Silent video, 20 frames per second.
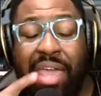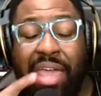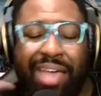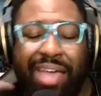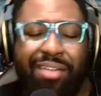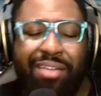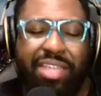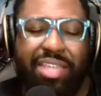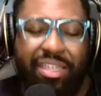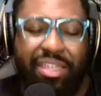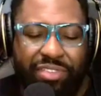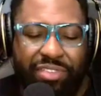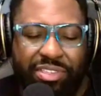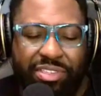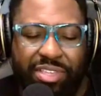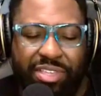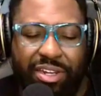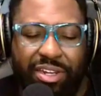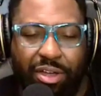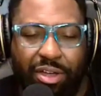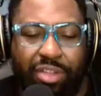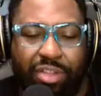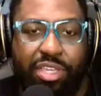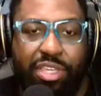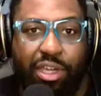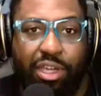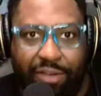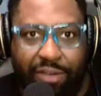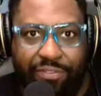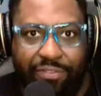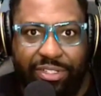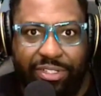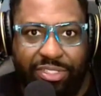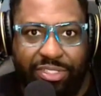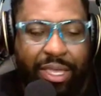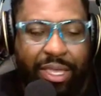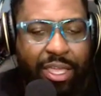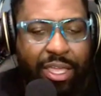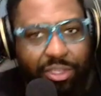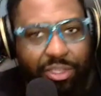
Hell, they even did it on The Office.